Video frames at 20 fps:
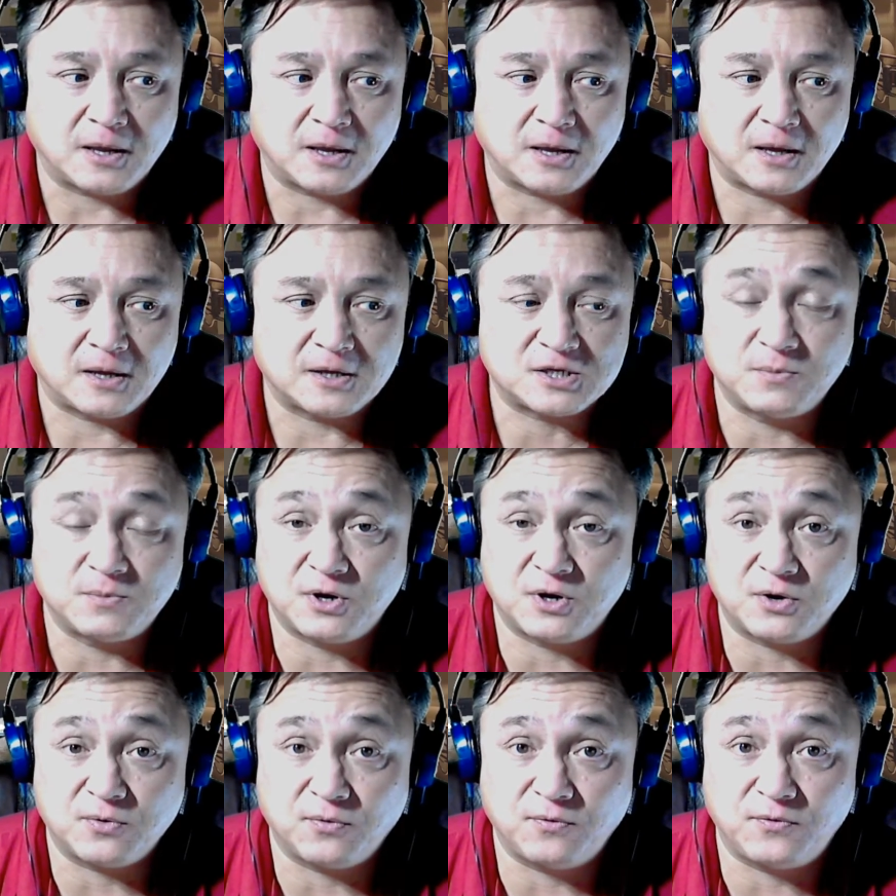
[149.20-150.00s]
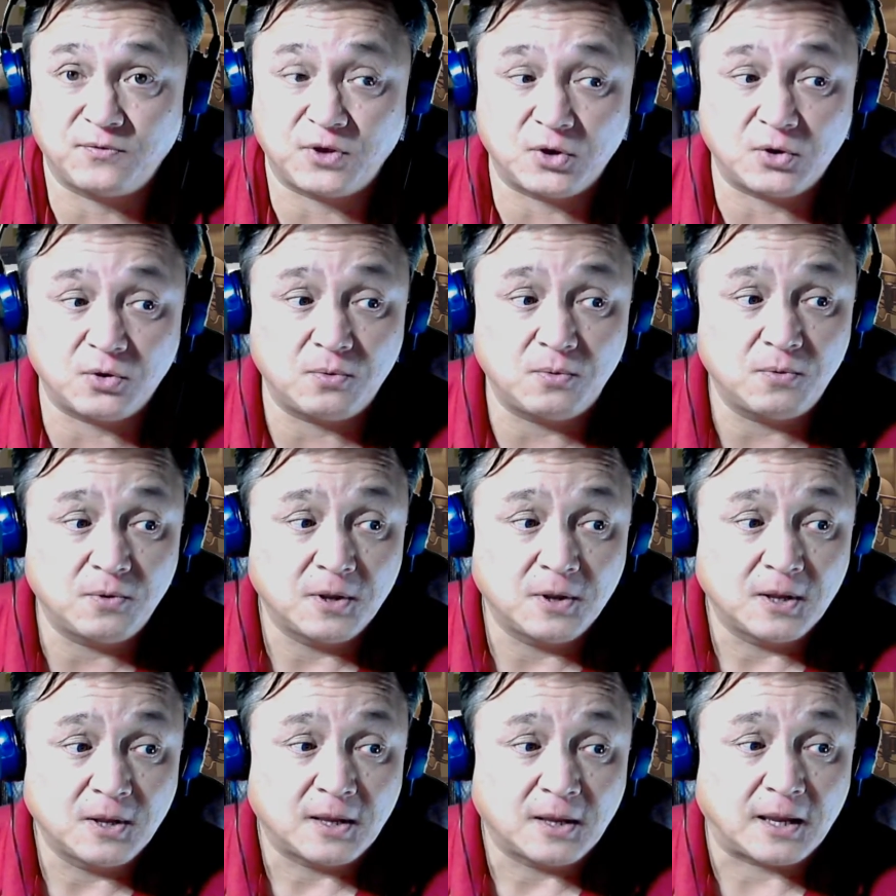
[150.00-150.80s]
submit a review,
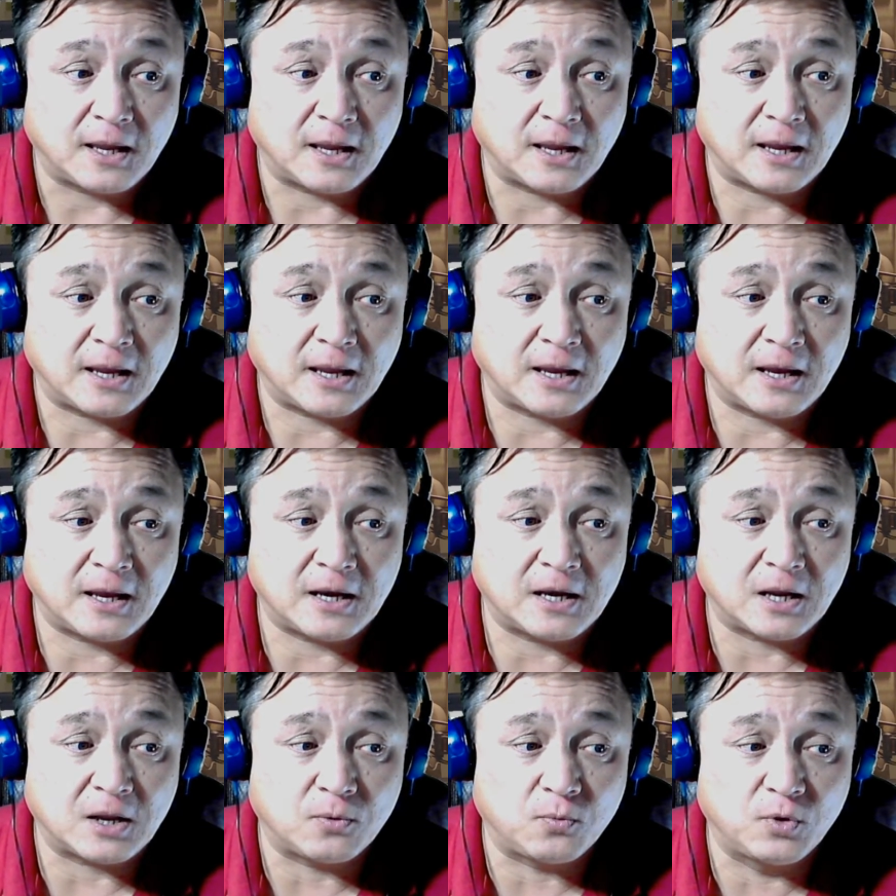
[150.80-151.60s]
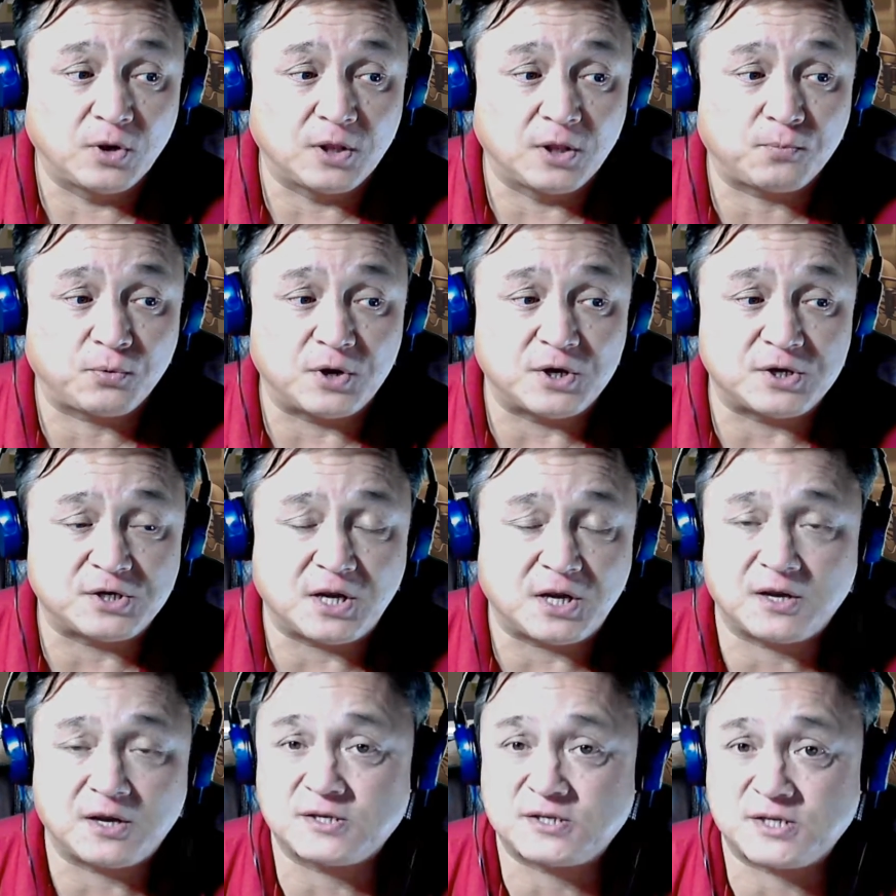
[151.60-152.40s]
and I really
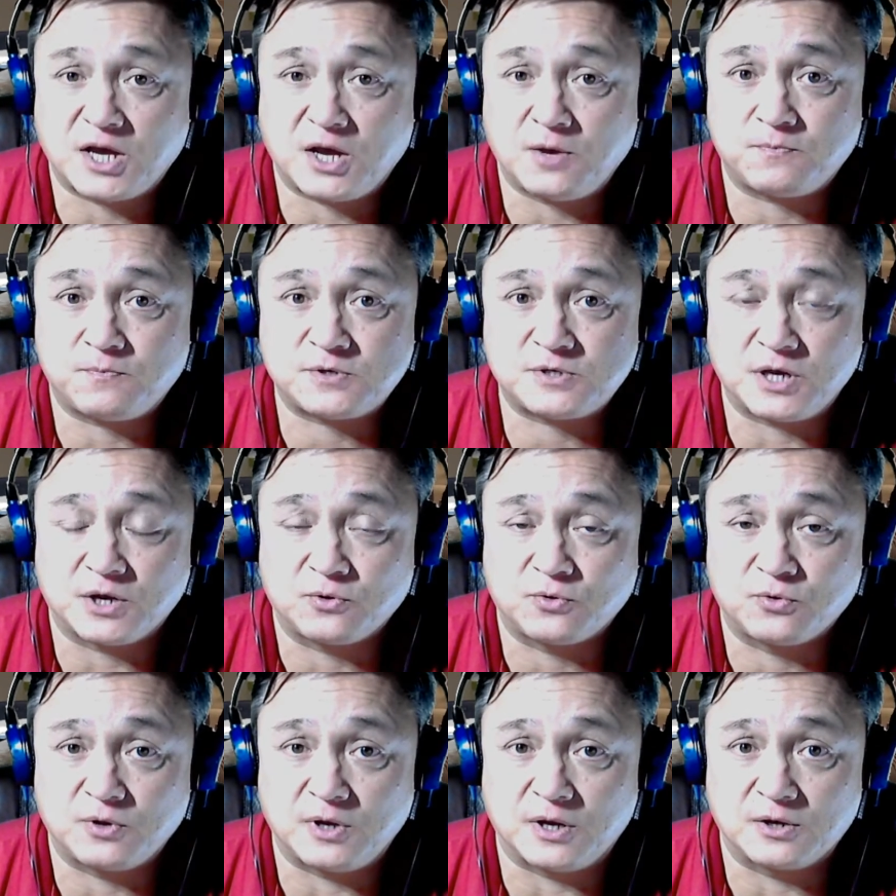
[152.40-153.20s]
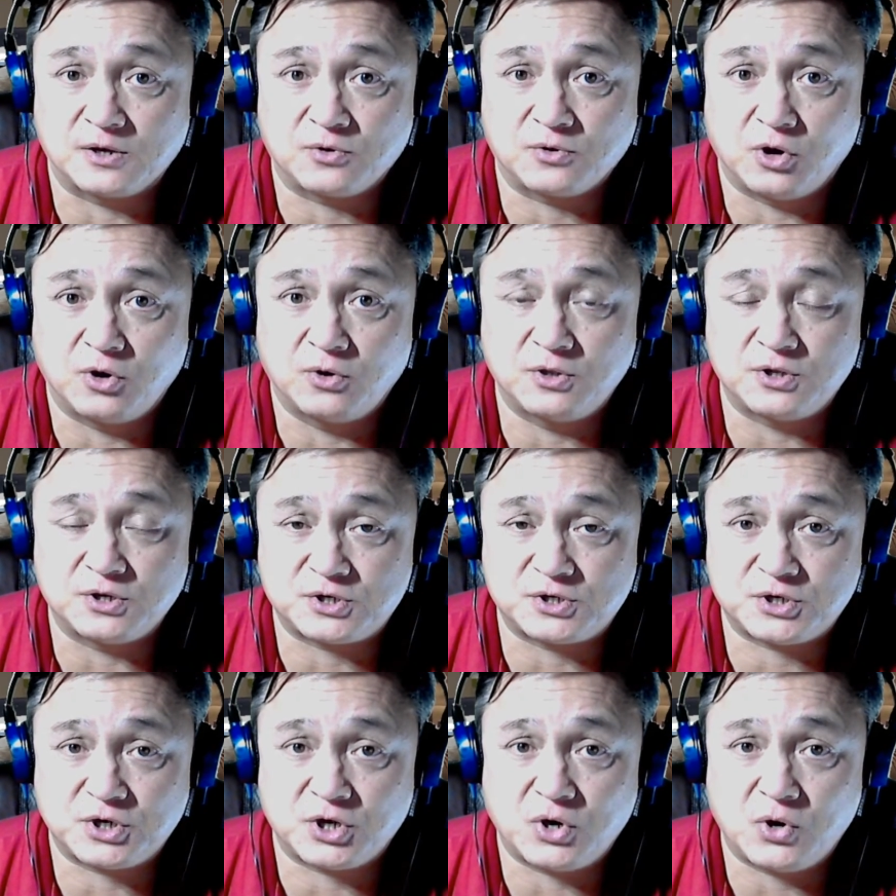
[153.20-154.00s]
appreciate it, because it helps and grow the
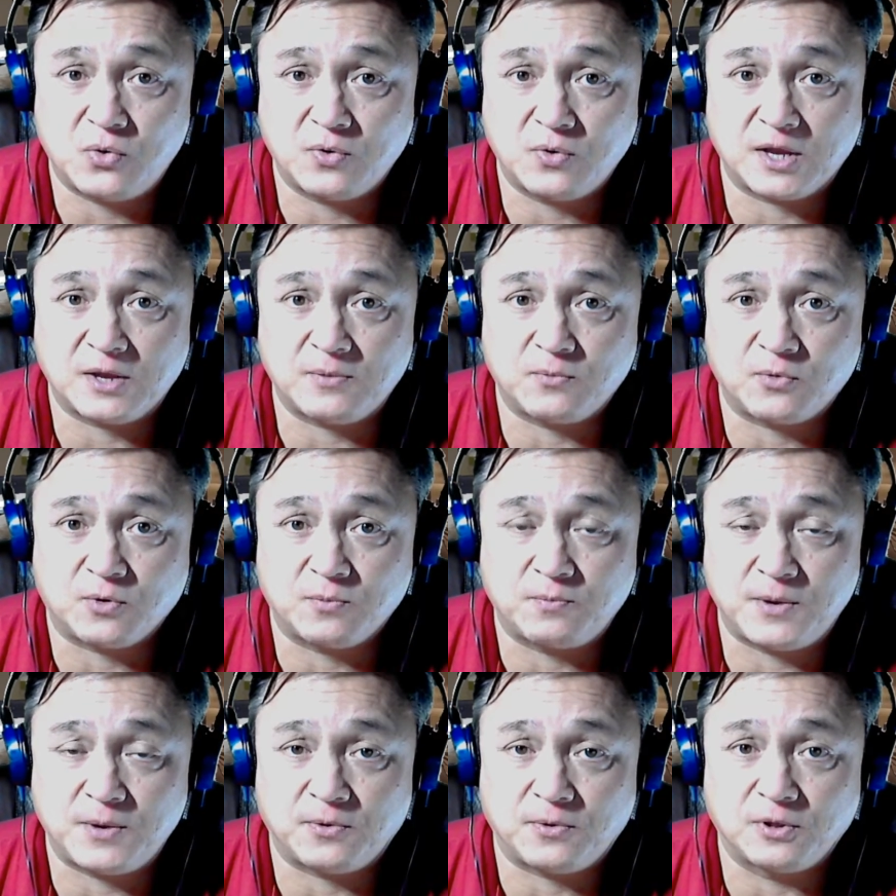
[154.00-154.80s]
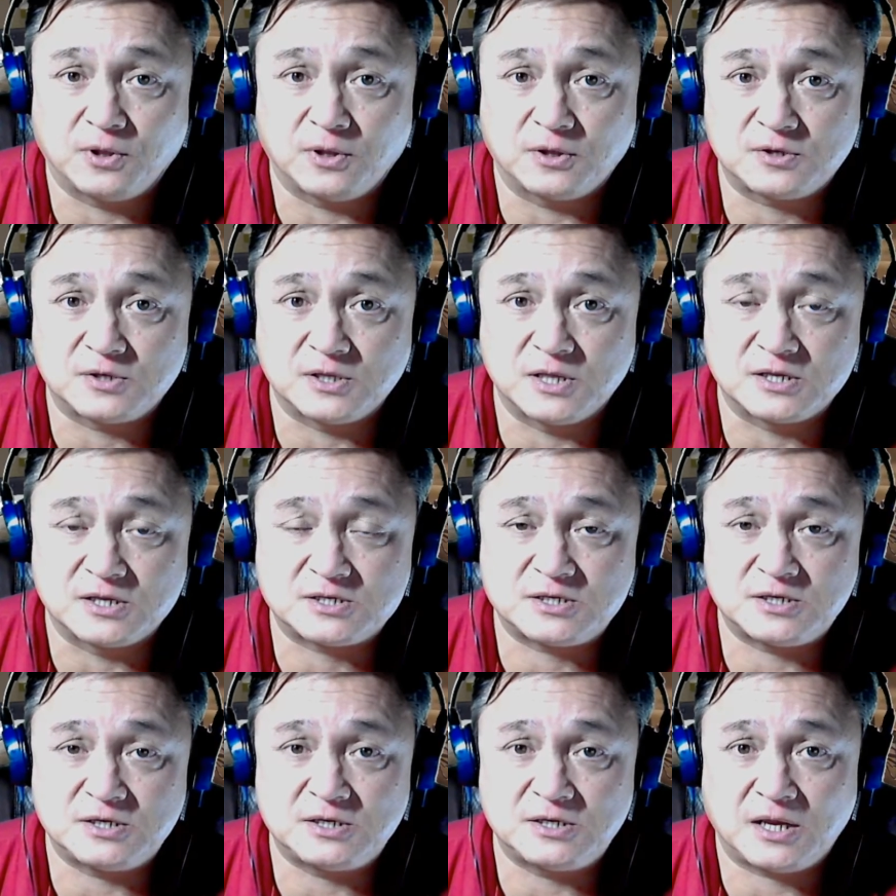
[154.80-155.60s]
show, get more people to
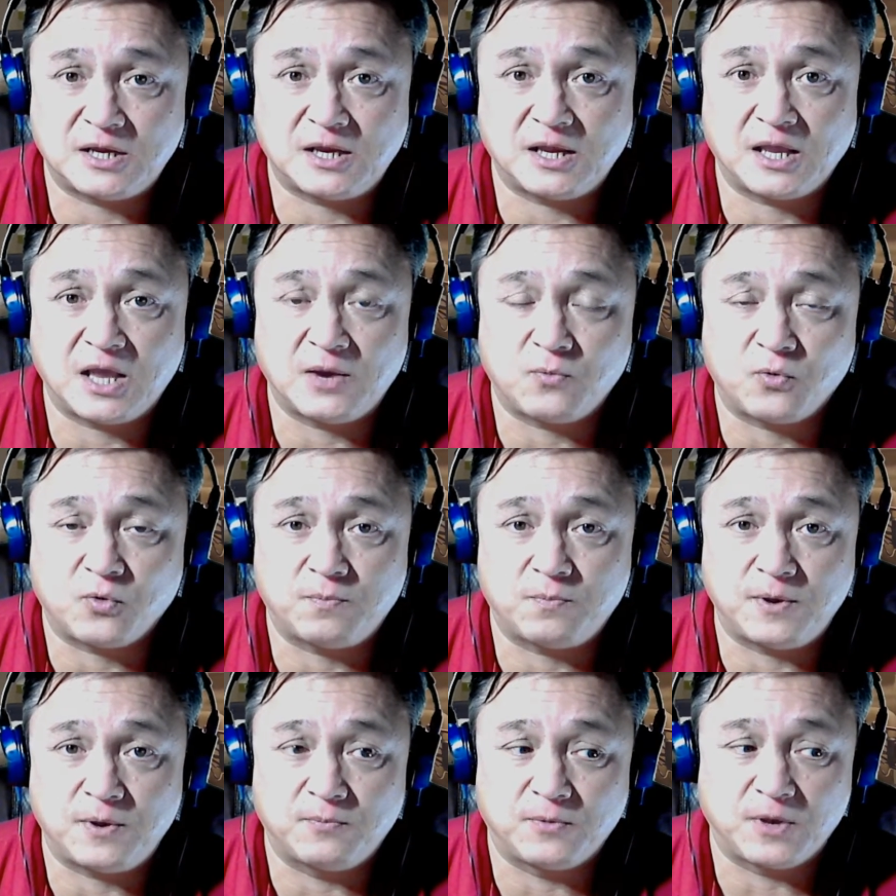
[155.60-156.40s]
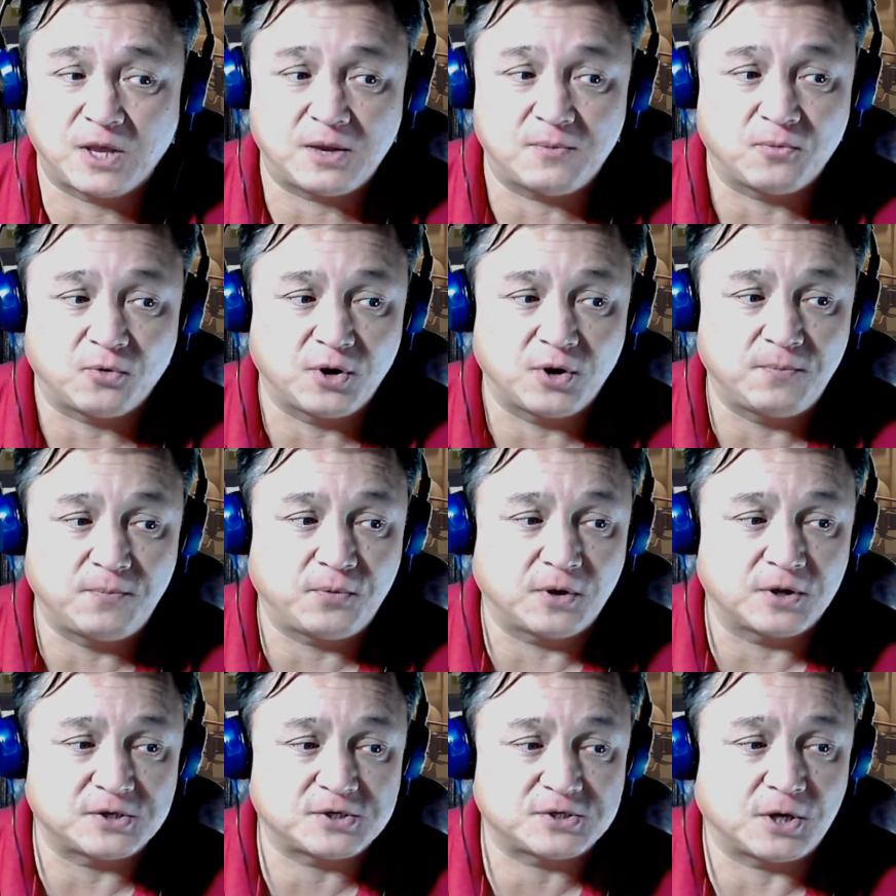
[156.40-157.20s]
listen, and get more people get more
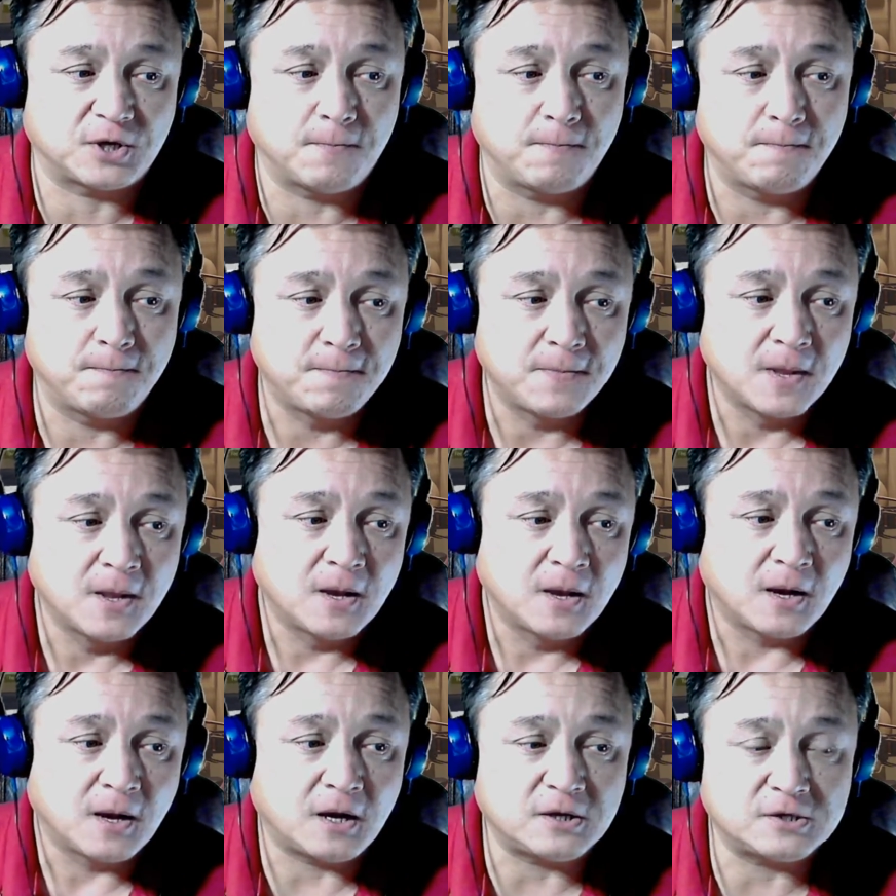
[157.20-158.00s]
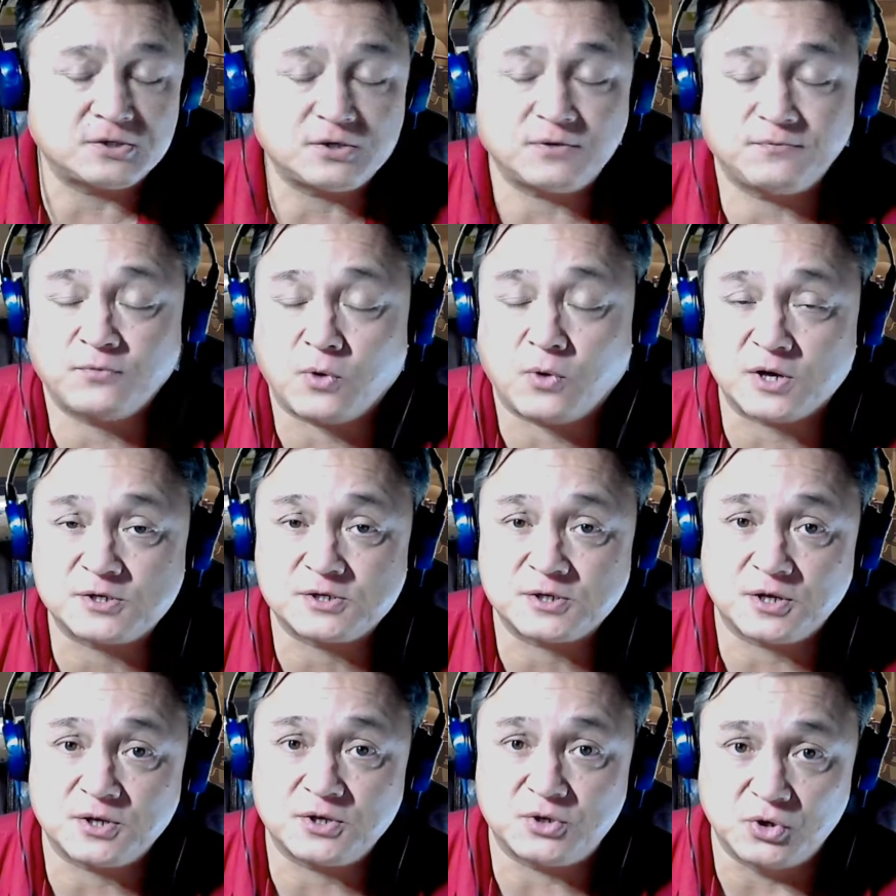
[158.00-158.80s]
input. So, also, if you're
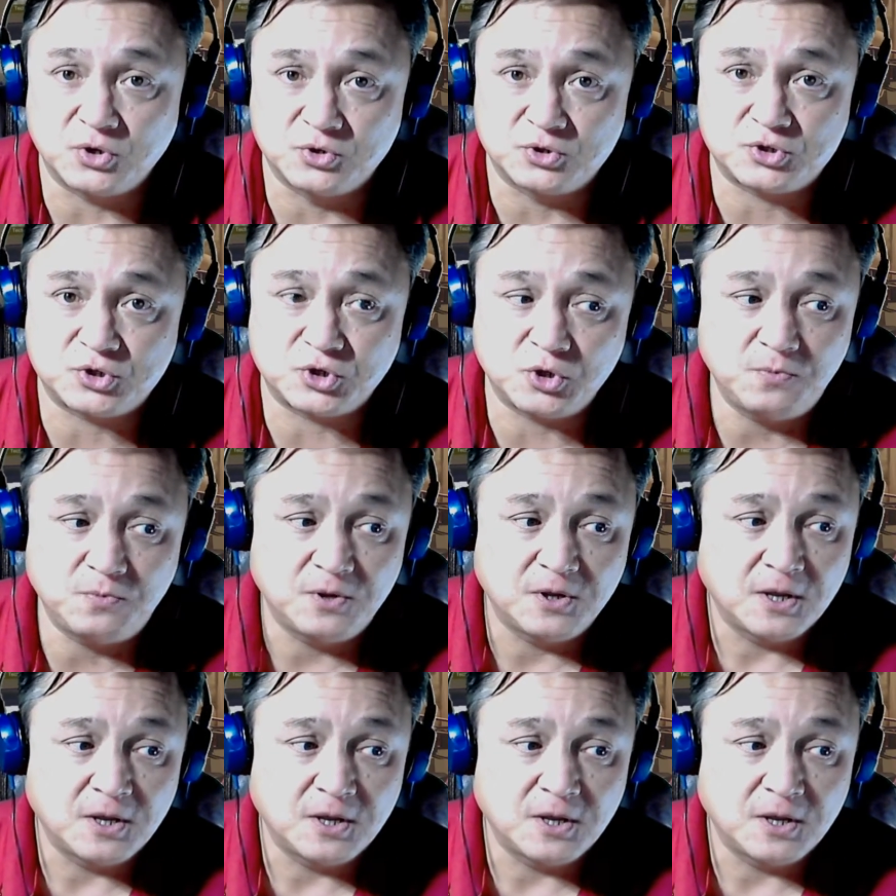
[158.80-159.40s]
watching on YouTube,